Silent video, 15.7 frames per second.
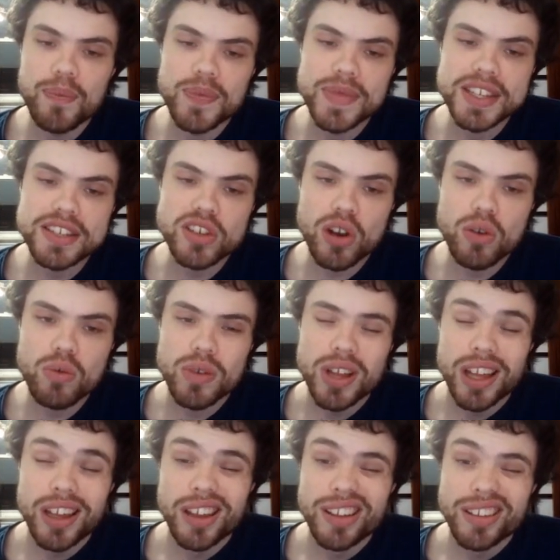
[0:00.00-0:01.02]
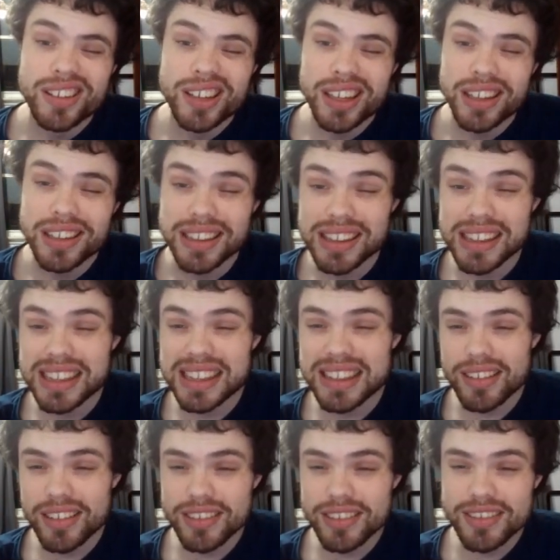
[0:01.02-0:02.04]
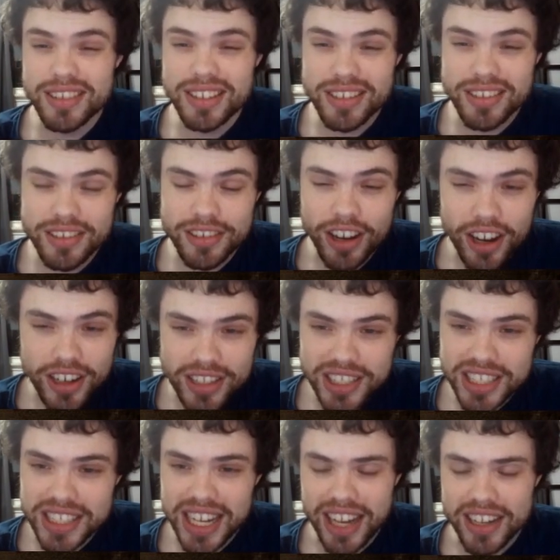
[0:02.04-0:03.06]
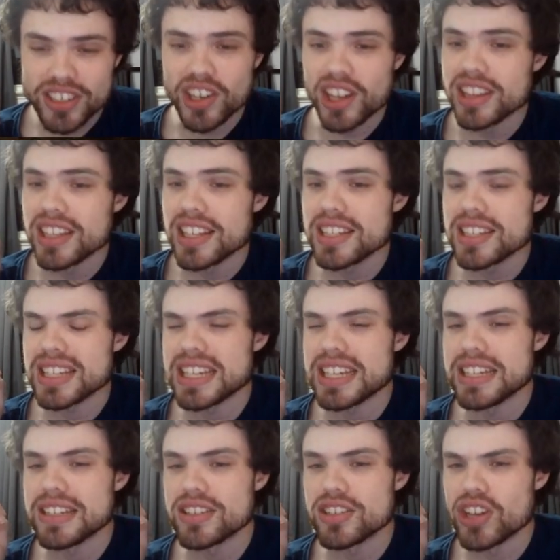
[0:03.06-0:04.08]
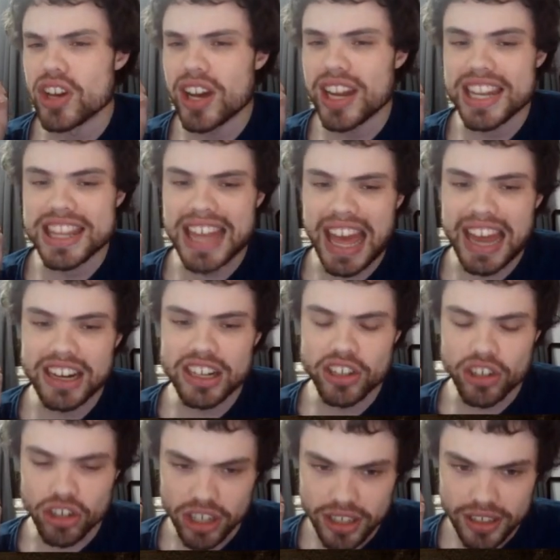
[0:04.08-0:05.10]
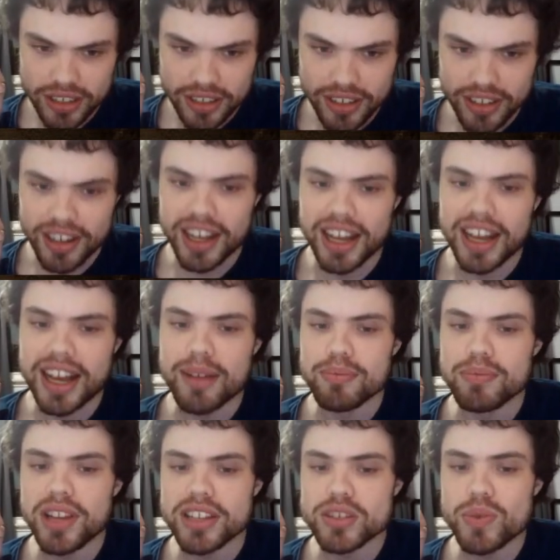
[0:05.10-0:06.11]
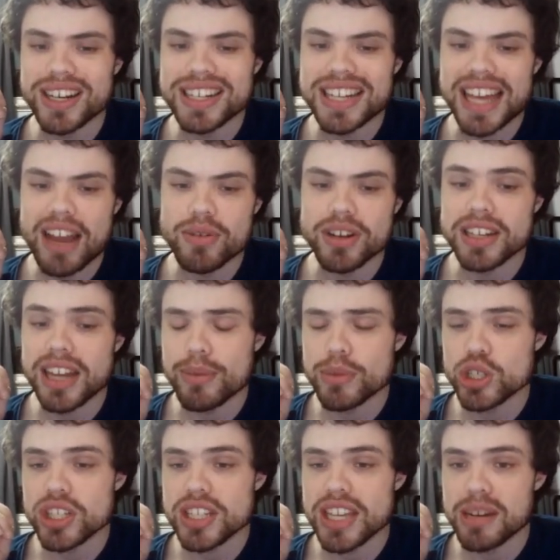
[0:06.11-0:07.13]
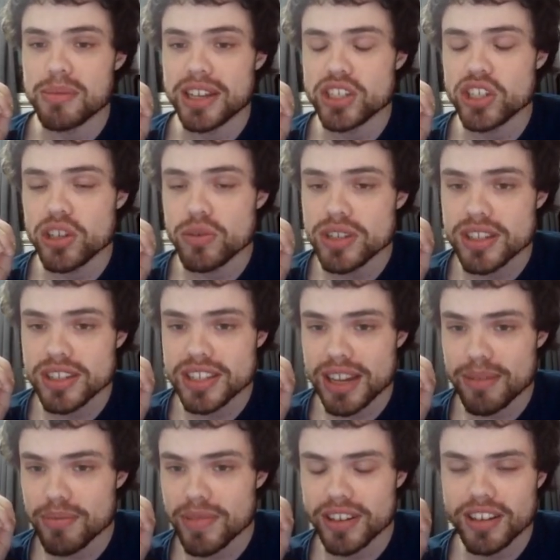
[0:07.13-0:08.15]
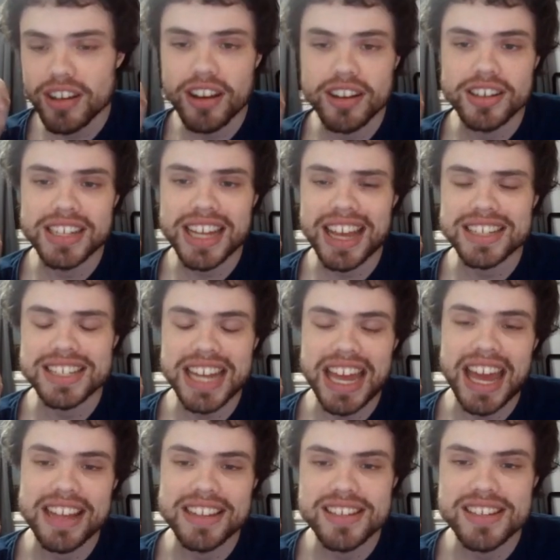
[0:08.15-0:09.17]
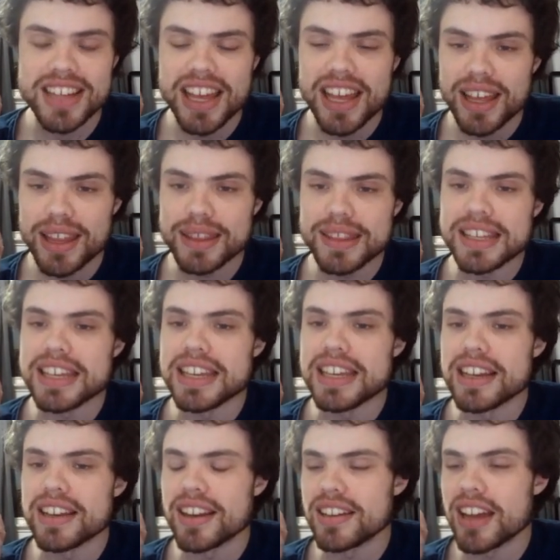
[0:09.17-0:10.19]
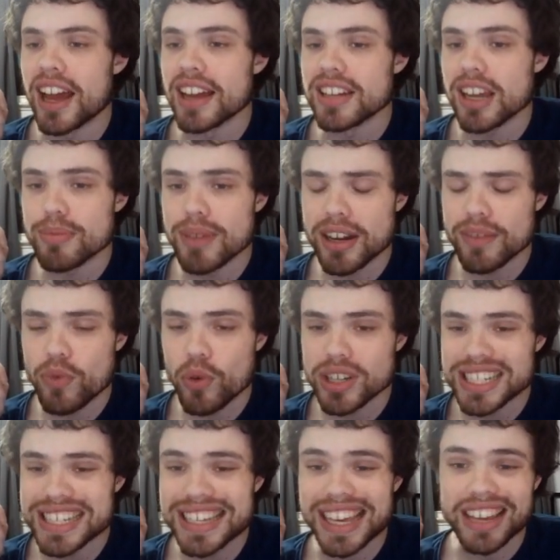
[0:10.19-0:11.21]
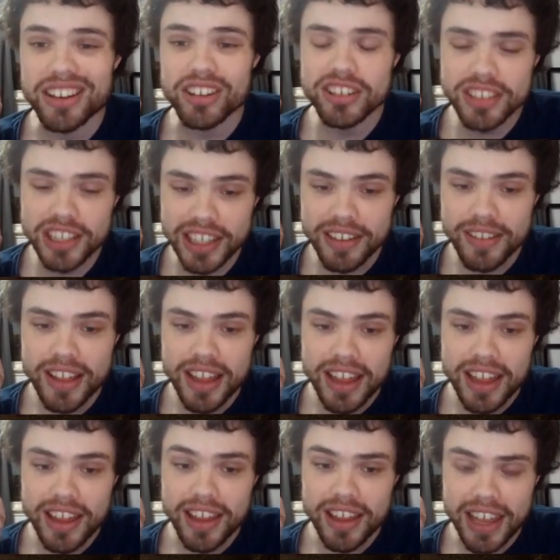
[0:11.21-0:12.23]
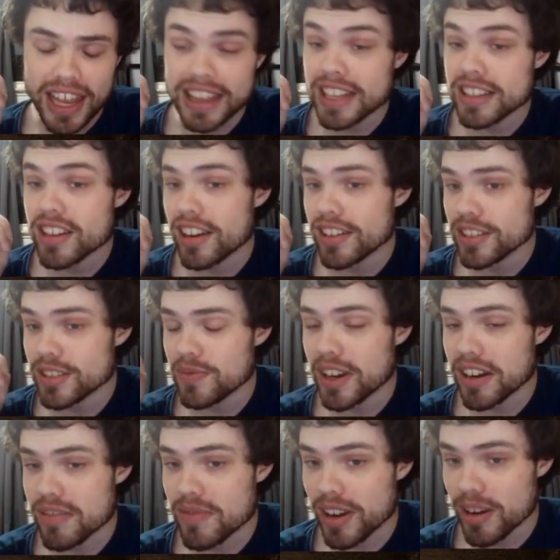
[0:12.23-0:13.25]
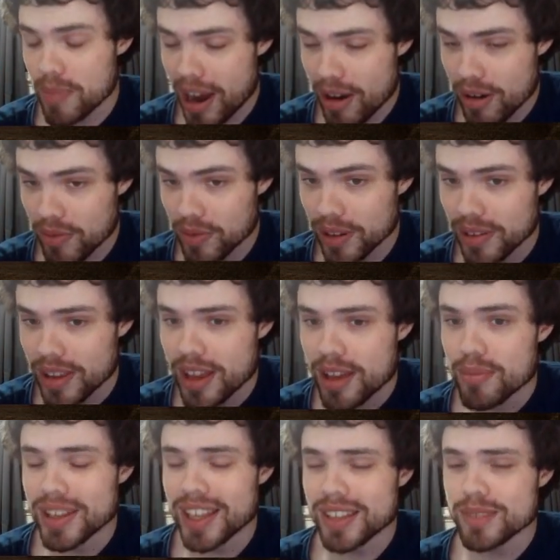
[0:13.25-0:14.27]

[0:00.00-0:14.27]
So the card text on this is not that good. +1 attack when it damages the enemy HQ is the same card text as the Type 94 TK early, and that card's very, very powerful, but that's